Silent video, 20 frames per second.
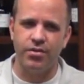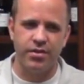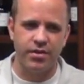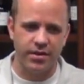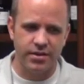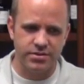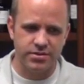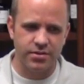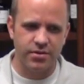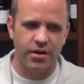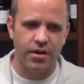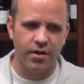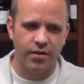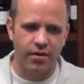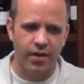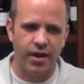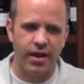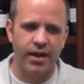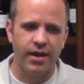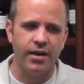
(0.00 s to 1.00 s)
Things are all
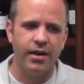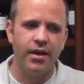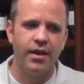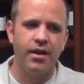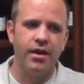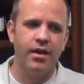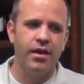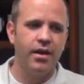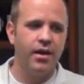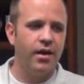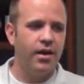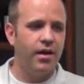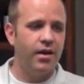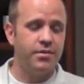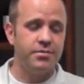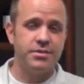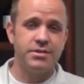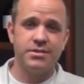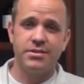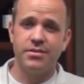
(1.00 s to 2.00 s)
right.
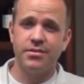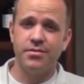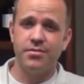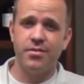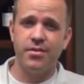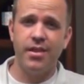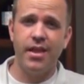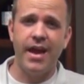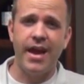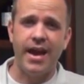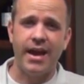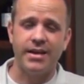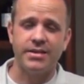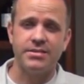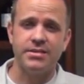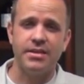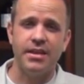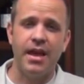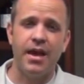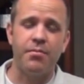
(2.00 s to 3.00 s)
I'm just going to
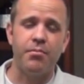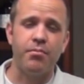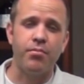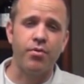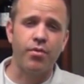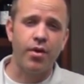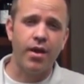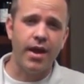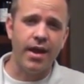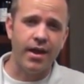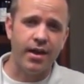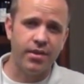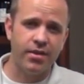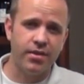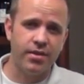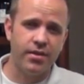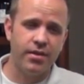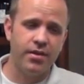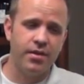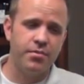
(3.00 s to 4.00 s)
relax. And that
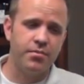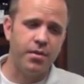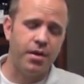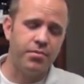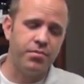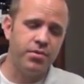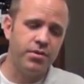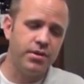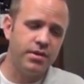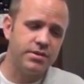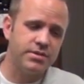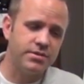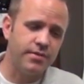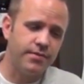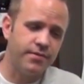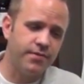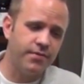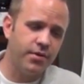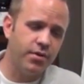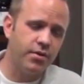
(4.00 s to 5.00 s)
breath, by putting
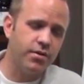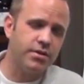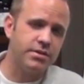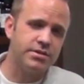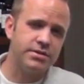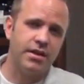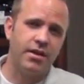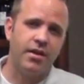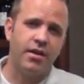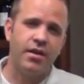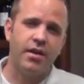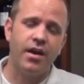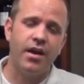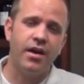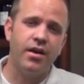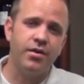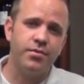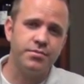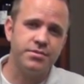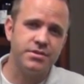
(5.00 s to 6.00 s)
some focus there,
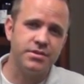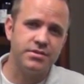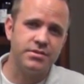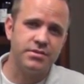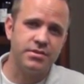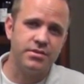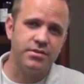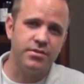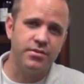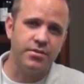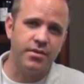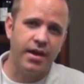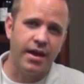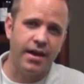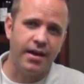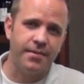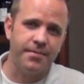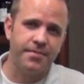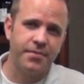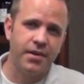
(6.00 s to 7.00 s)
helps us to do that.